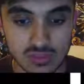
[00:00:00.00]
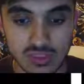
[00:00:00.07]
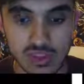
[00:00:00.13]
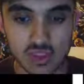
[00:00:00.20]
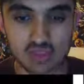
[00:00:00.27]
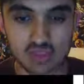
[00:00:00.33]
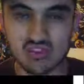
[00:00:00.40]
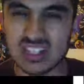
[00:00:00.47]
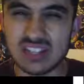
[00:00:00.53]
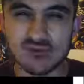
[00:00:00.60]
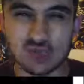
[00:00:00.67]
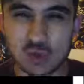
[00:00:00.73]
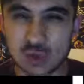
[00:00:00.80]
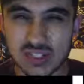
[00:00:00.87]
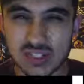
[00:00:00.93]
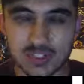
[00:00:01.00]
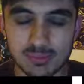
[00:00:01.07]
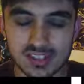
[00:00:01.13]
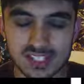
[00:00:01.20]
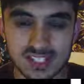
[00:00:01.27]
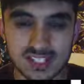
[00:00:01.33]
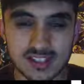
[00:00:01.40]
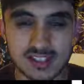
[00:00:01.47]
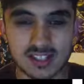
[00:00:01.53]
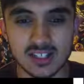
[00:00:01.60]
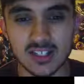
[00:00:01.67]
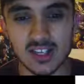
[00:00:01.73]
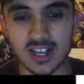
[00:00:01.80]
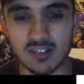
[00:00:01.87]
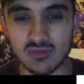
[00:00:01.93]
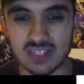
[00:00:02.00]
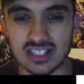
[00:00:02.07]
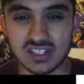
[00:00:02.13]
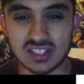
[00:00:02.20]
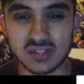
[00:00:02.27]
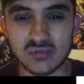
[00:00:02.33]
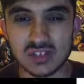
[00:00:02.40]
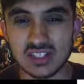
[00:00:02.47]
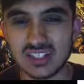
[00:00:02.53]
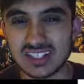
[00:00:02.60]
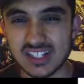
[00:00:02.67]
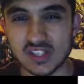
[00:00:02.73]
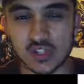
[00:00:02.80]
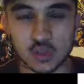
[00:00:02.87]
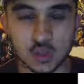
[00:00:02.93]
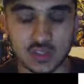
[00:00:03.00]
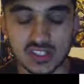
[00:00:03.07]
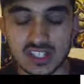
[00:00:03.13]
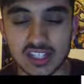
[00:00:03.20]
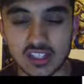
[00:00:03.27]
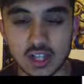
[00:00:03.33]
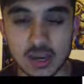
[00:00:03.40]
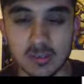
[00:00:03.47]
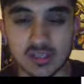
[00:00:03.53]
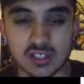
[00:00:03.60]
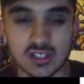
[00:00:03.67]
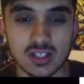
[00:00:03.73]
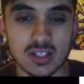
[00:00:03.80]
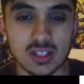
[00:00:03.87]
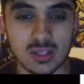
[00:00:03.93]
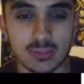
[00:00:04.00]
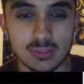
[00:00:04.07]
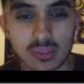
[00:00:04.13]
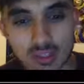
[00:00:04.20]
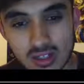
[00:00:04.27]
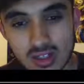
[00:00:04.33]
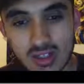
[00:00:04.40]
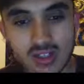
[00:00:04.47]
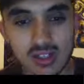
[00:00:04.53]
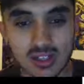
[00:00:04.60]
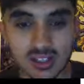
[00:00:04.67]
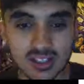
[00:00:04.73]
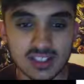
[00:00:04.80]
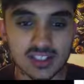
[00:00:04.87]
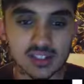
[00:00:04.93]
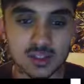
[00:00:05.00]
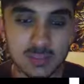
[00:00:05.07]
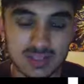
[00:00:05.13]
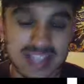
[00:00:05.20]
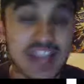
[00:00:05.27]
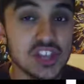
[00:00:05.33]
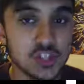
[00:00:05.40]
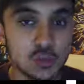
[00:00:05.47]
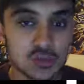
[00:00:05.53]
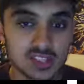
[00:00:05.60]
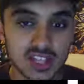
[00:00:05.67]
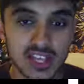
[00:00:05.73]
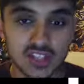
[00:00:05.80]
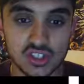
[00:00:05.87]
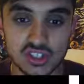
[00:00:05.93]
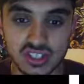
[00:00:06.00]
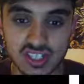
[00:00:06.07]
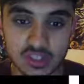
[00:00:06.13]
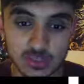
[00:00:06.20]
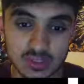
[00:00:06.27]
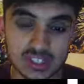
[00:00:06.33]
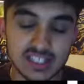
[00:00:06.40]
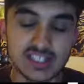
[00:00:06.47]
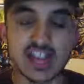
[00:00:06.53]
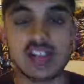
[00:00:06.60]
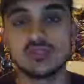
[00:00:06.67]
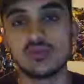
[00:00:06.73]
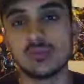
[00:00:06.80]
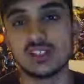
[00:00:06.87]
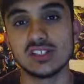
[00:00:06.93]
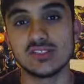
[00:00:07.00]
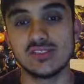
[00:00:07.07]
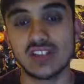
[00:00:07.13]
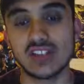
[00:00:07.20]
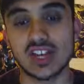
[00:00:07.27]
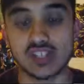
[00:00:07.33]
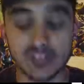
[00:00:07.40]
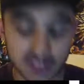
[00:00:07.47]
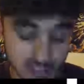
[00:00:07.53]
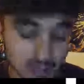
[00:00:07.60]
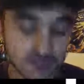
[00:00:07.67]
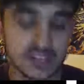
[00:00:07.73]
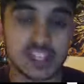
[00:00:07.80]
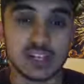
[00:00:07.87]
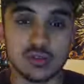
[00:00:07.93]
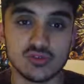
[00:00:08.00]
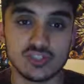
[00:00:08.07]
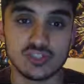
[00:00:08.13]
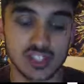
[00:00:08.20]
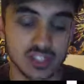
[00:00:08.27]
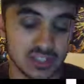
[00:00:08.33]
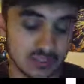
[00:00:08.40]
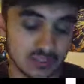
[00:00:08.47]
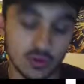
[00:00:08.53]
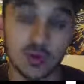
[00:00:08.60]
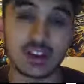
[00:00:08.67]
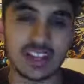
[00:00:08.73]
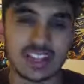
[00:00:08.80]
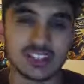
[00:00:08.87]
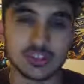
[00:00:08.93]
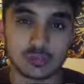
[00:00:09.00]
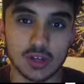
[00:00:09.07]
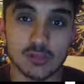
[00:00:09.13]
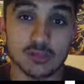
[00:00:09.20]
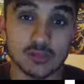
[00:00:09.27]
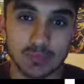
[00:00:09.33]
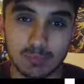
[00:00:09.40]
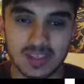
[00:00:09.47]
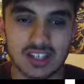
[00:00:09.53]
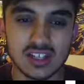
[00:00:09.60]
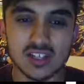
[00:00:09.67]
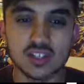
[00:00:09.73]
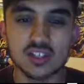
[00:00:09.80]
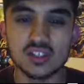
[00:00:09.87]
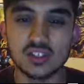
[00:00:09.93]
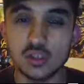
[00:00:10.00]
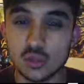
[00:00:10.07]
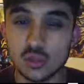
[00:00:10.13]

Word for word: Just really ruin some scenes and really just feel disjointed at times. But the potential was there, and you see it with Ezra Miller's Flash. I still think he was really good, even though again sometimes he's a bit too